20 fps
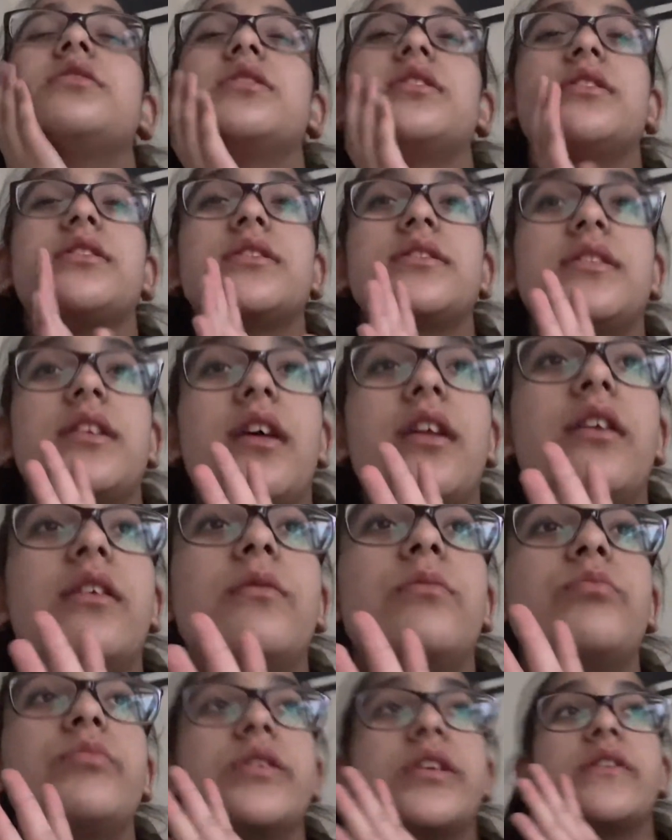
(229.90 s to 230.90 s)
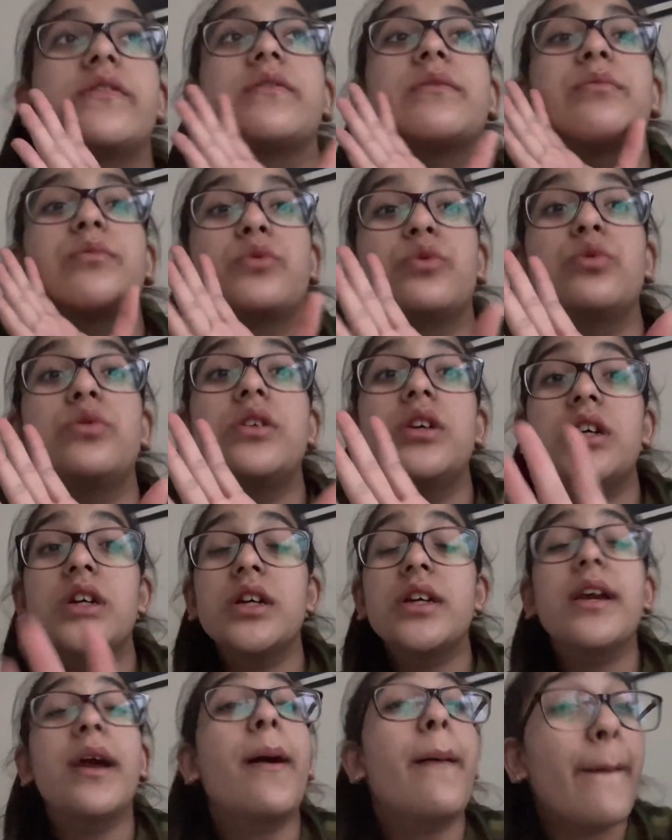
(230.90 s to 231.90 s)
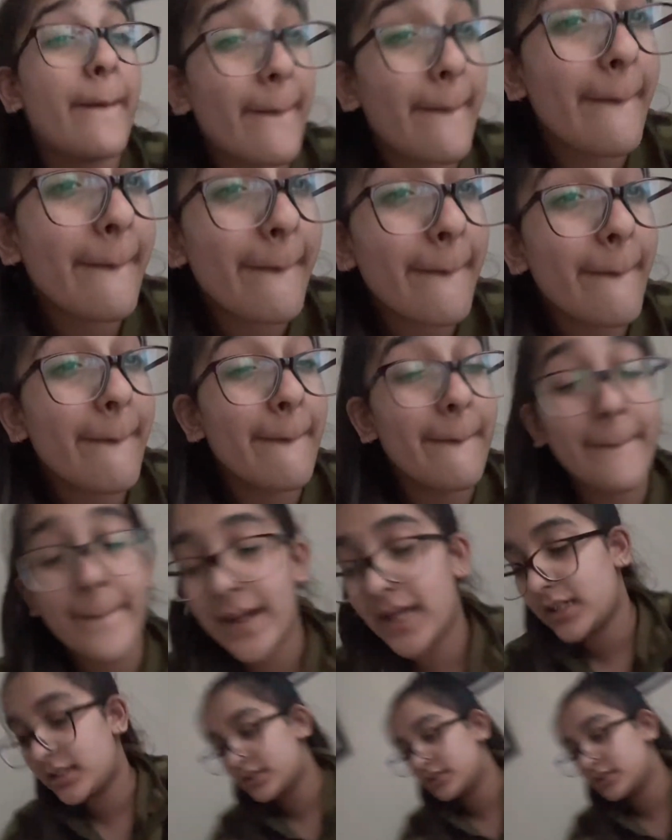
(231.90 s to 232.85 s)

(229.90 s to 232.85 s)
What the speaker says: And then even more higher. Oh.